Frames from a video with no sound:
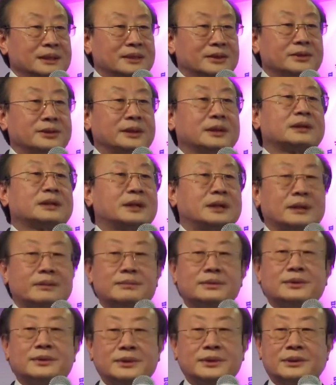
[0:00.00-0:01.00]
So they'll
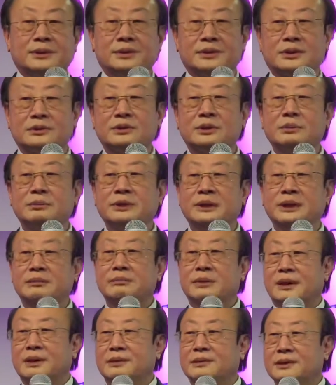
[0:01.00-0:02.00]
come to you, so we'll be
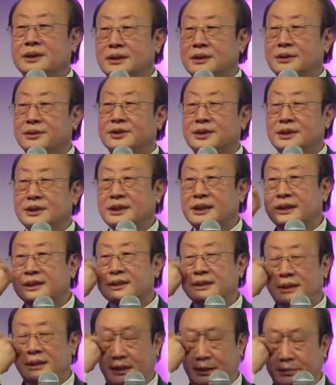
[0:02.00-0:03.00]
more closer
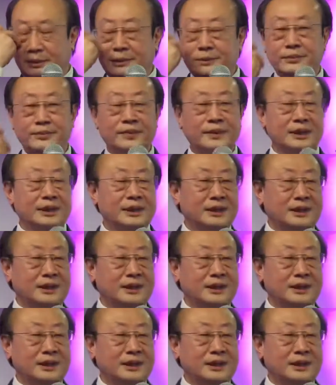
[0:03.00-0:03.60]
at the table.